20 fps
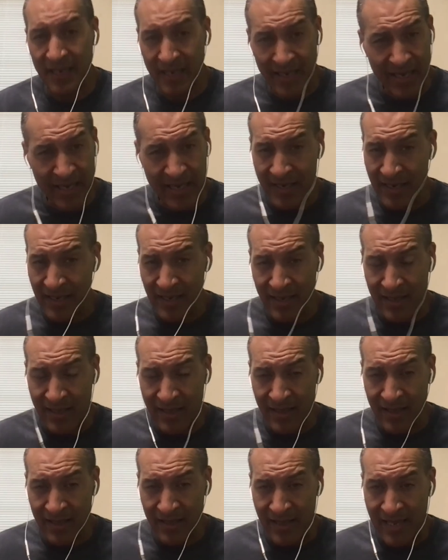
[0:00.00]
Again,
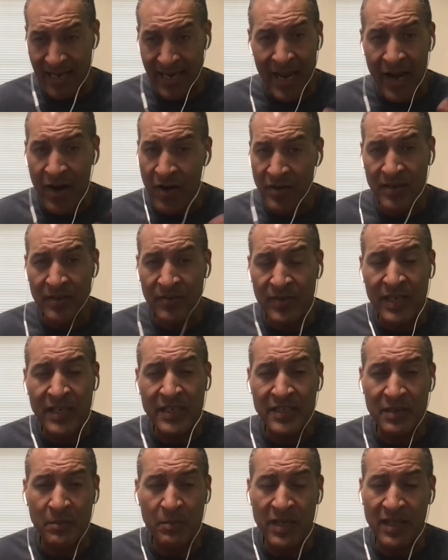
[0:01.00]
the narrative
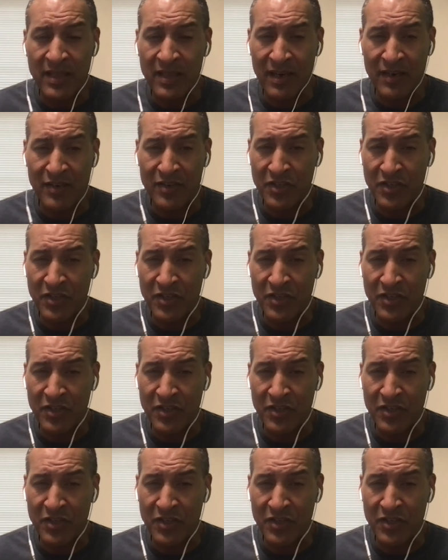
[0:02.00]
needs to be there.